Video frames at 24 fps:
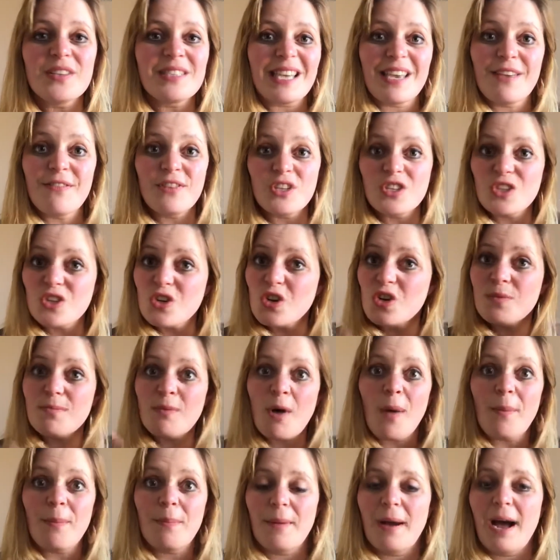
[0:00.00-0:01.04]
If you do,
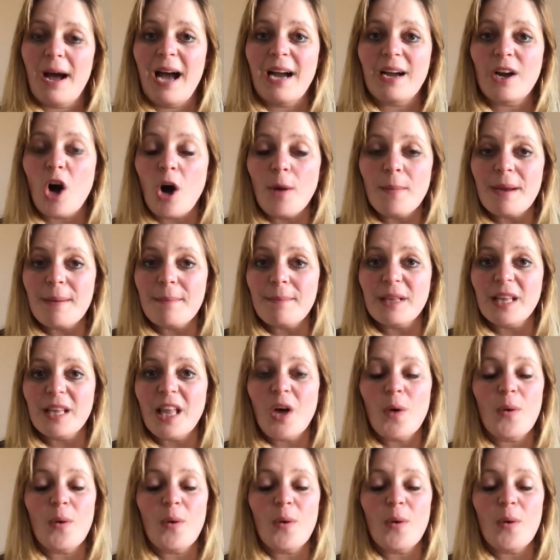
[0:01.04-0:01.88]
pop a comment below.